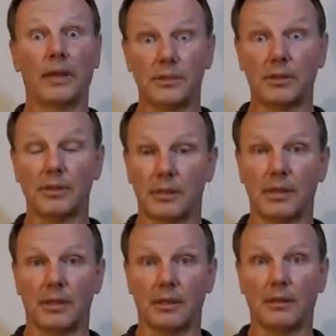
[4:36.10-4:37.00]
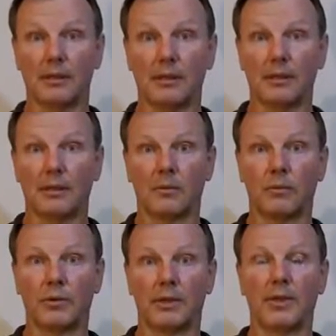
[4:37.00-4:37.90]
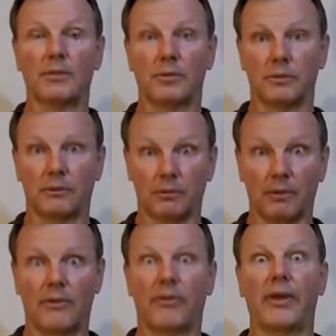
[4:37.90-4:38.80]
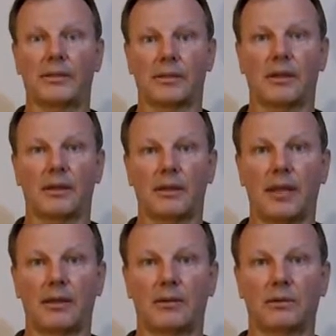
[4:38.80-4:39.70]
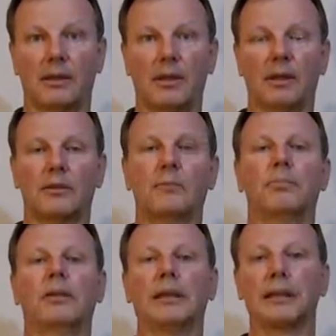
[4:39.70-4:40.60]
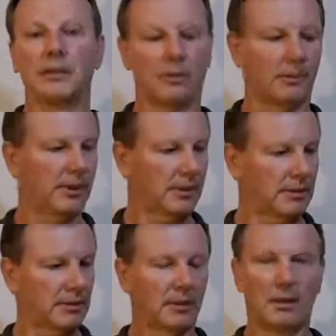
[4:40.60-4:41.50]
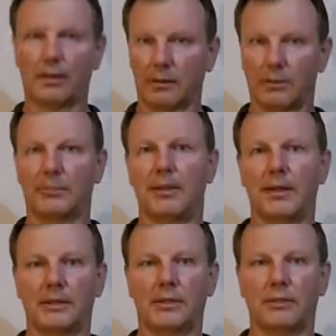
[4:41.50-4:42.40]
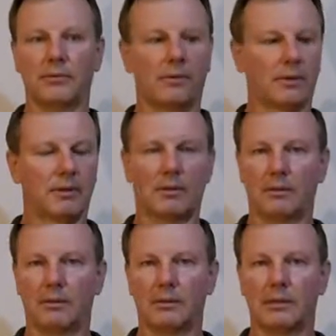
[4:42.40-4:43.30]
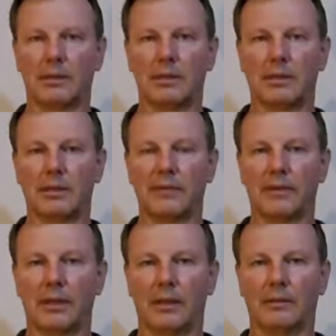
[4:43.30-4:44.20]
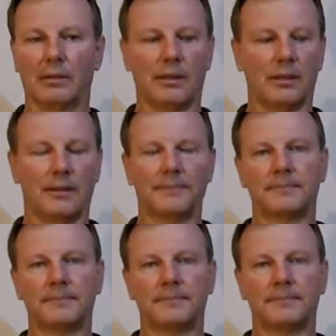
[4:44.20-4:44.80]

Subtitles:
as you can see, when you get to that size handle, it completely dominates compared to this little lever handle here.